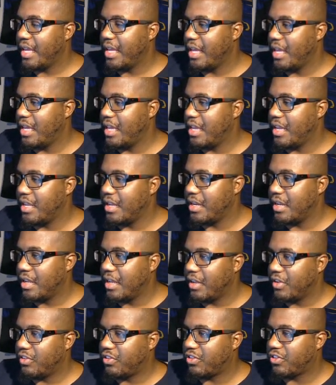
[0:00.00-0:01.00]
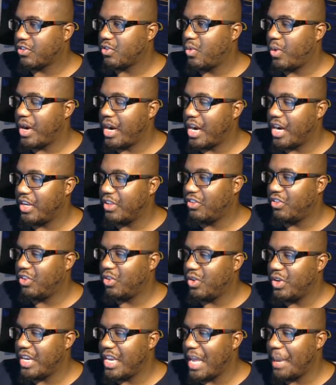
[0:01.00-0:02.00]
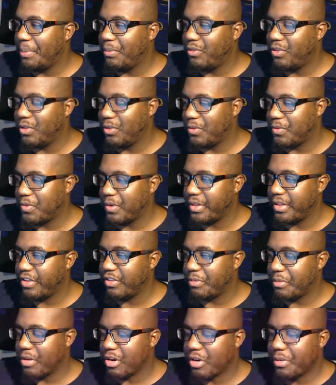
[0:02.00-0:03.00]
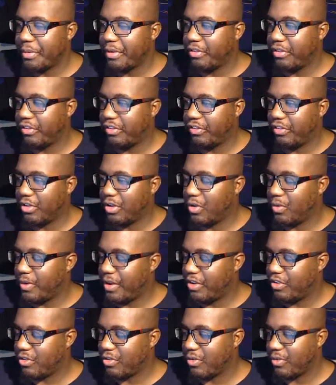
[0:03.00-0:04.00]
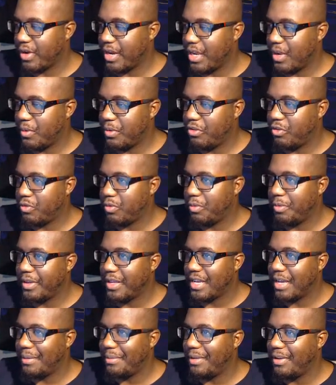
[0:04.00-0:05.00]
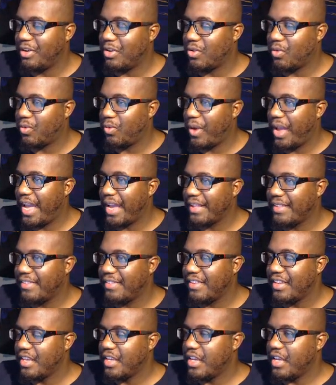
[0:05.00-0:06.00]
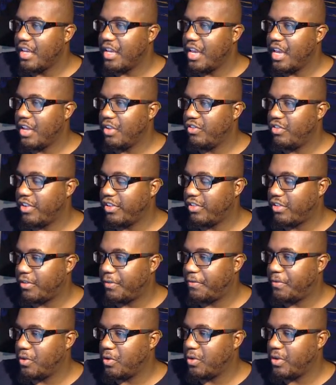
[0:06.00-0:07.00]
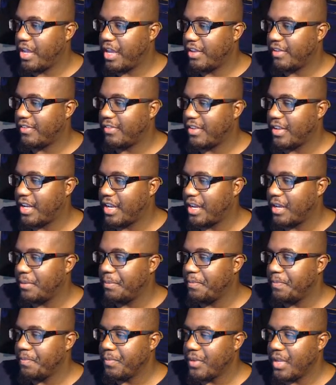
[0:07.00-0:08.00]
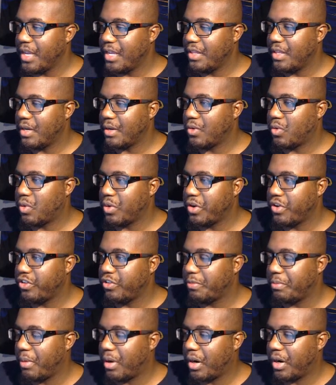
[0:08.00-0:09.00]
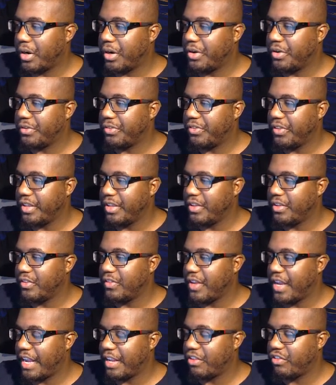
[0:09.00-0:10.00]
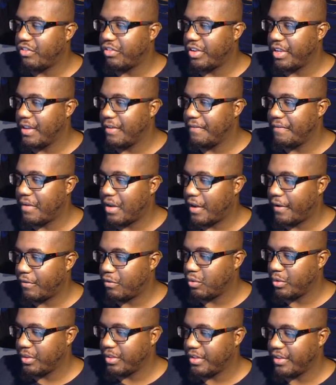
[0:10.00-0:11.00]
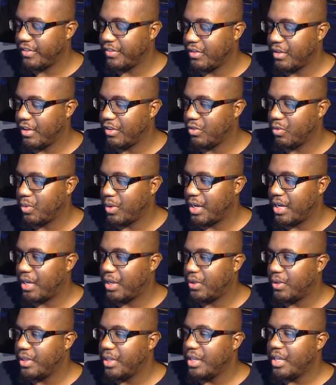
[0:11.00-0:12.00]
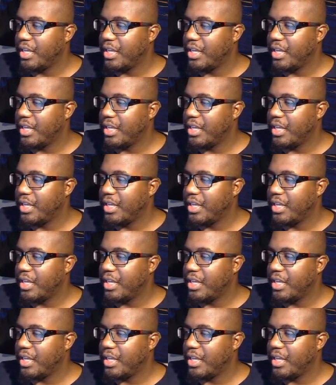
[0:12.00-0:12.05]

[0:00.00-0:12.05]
in square to Neptune for this Mercury, which is still retrograde, which will be coming direct in just a few days' time. And then, of course, Mars is actually involved with this as well.